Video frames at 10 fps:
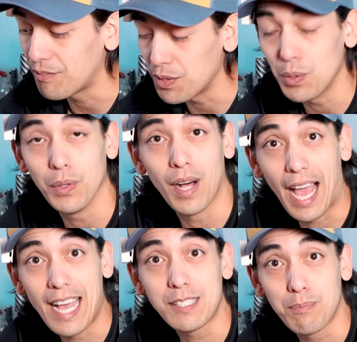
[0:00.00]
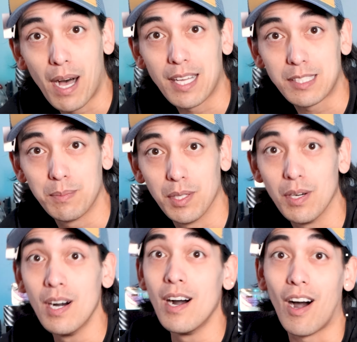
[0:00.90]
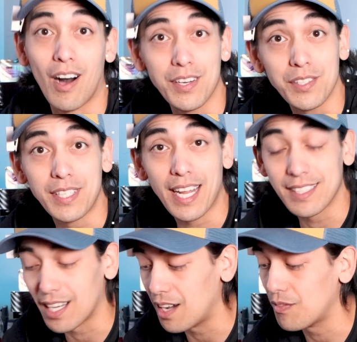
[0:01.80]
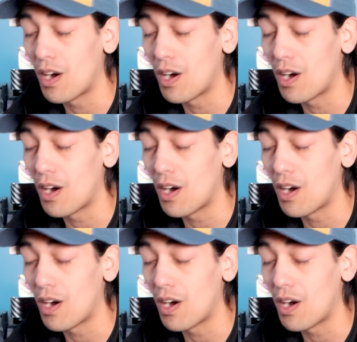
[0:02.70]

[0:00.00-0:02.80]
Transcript: fuel as possible on your days off,